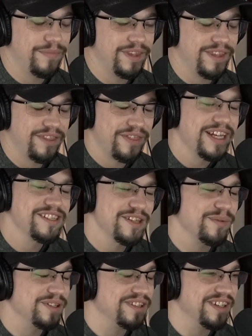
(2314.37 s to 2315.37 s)
things
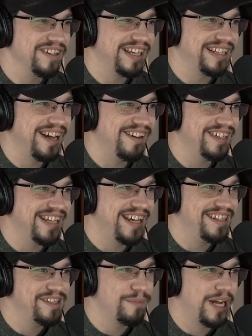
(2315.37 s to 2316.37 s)
that we're learning
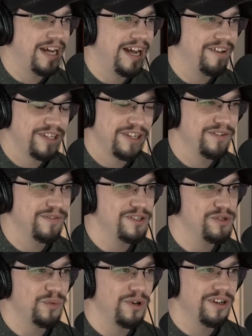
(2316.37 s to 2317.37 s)
nowadays about how the
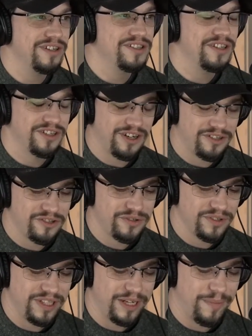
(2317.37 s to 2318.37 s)
universe works are
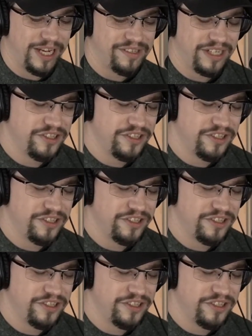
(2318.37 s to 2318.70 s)
truly amazing.